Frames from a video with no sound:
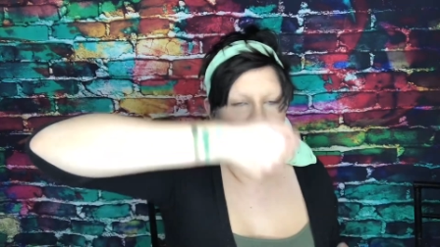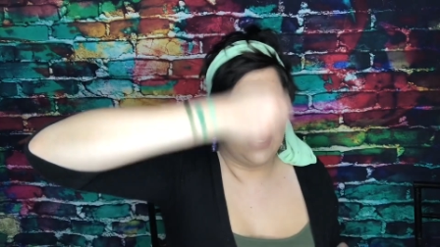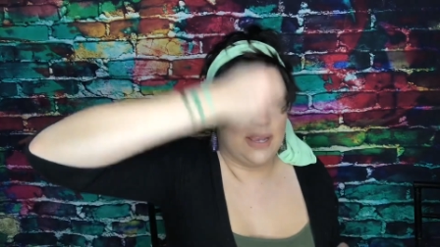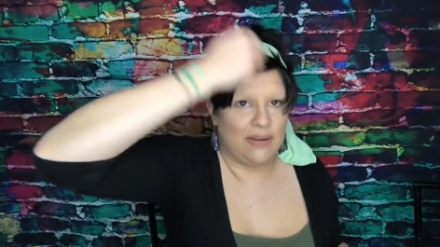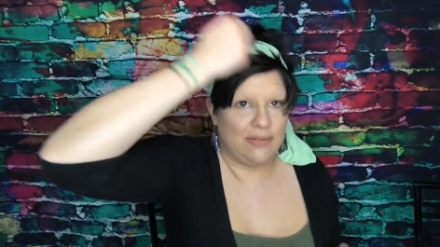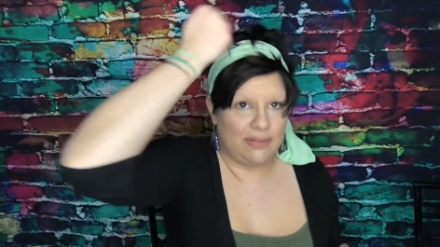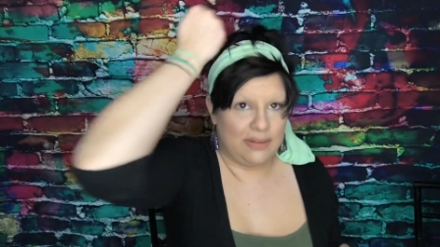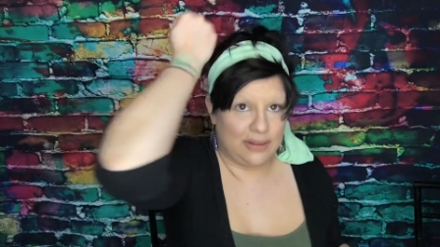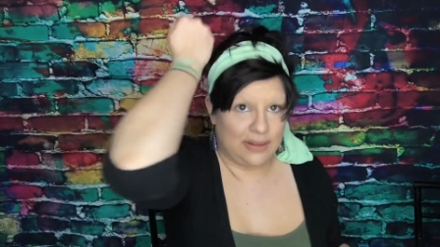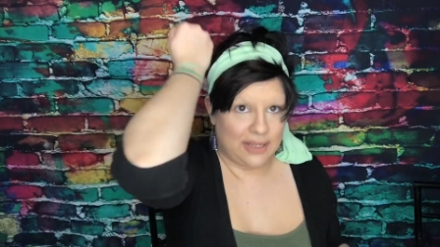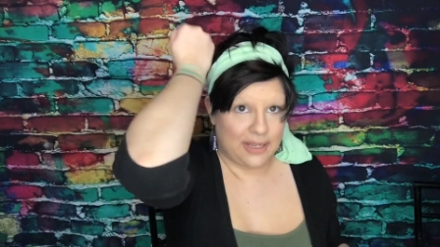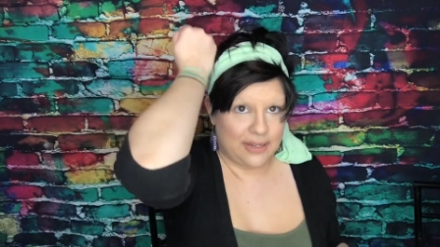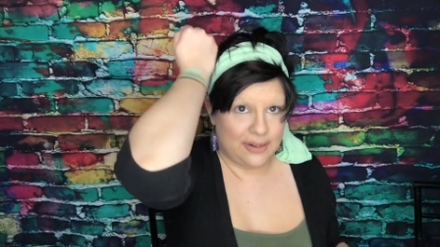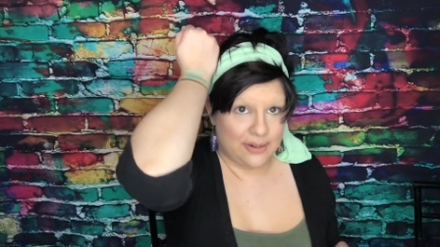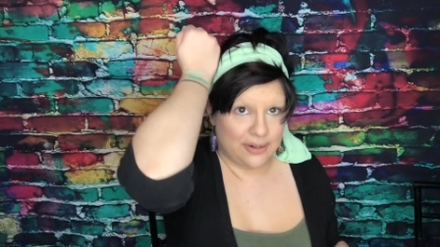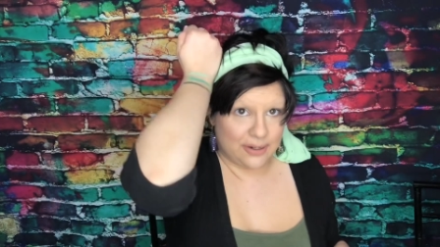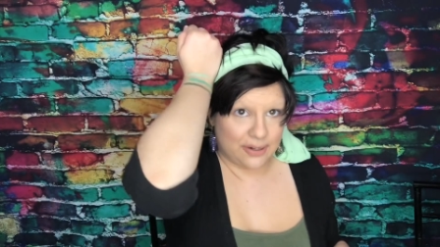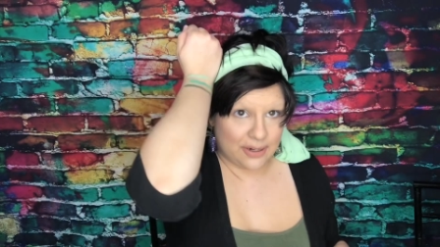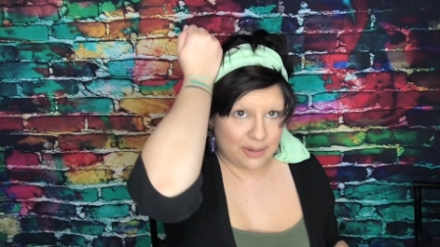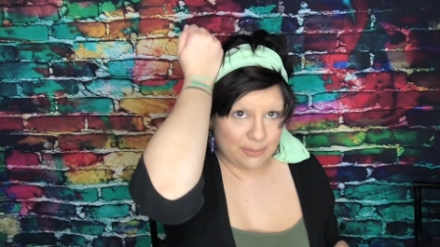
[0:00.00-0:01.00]
We have the
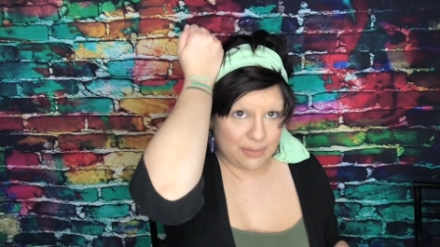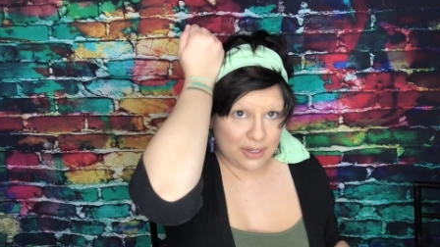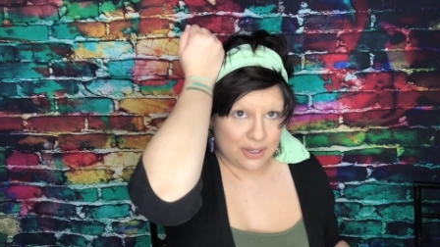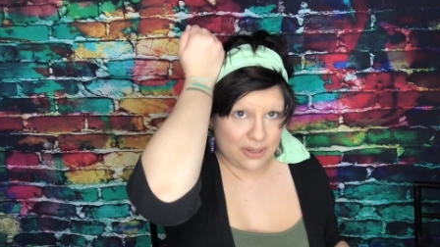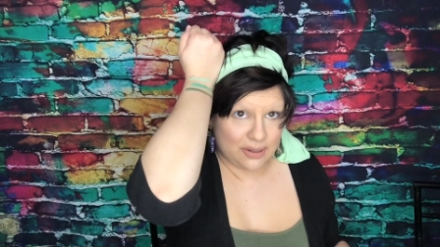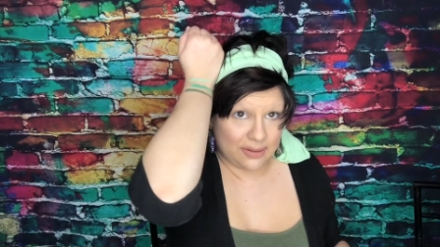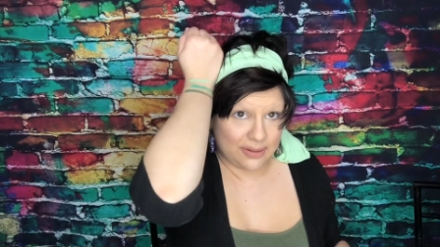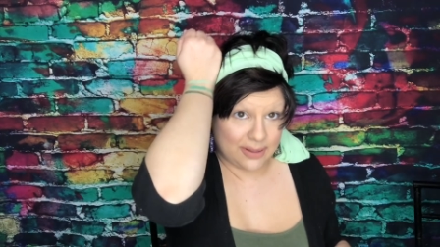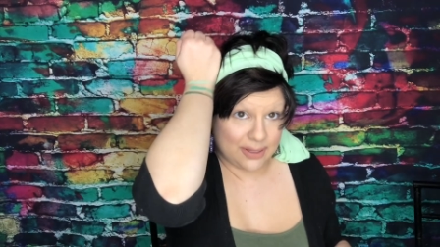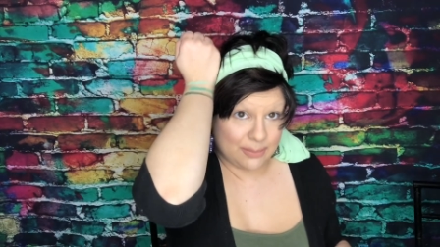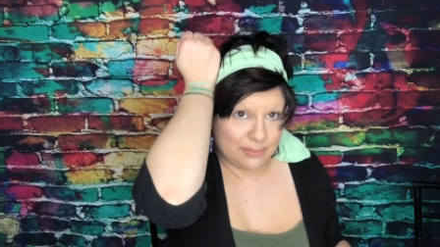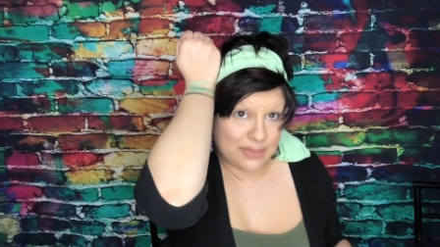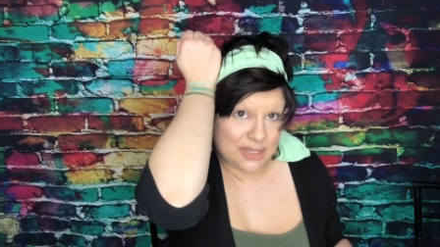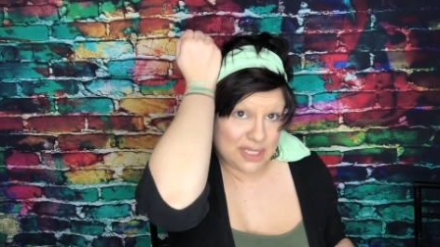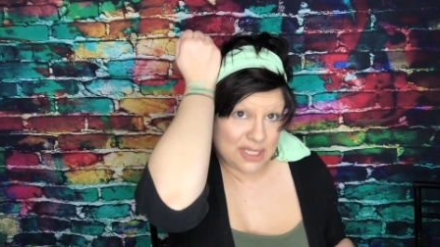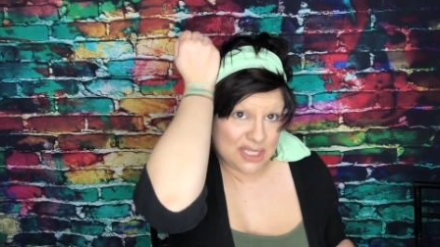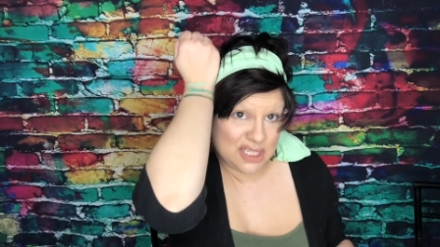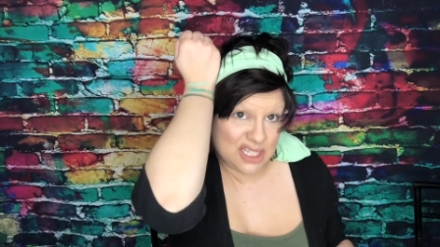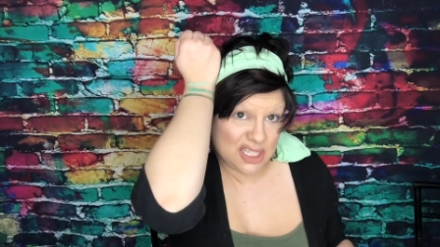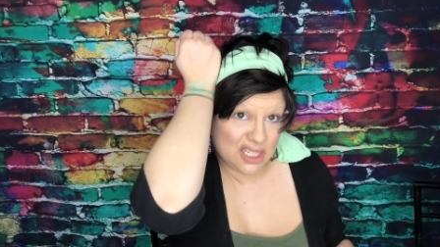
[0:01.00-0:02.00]
lighter, I'm gonna call it the
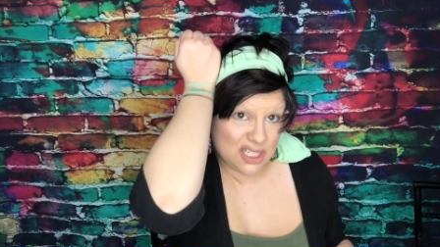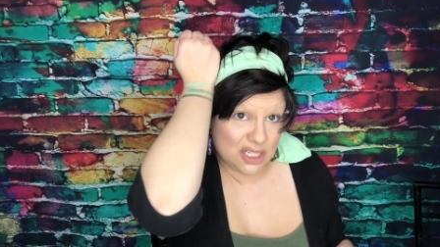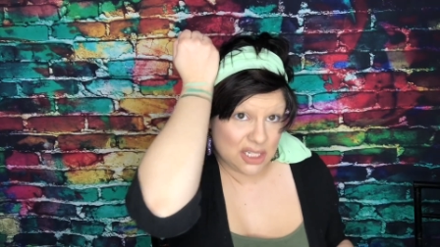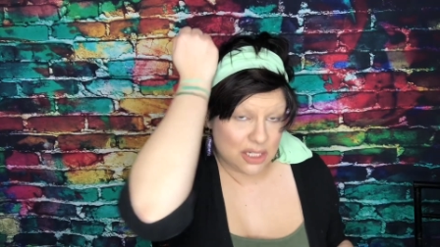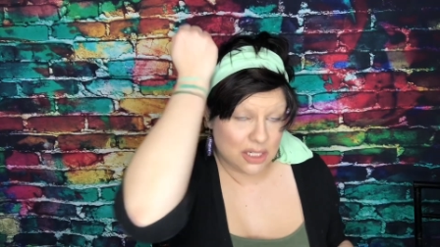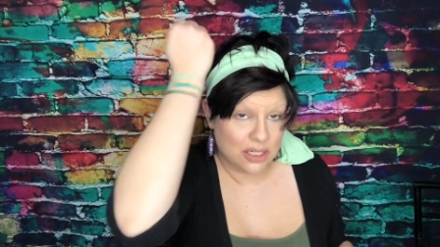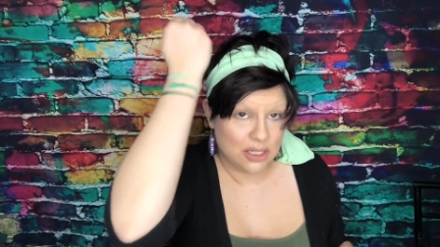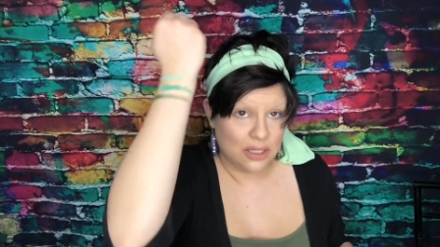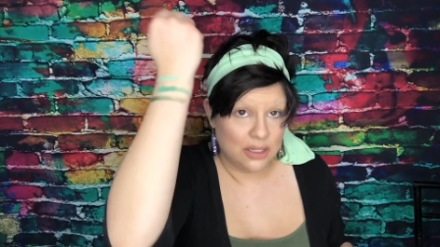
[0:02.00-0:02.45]
minty color.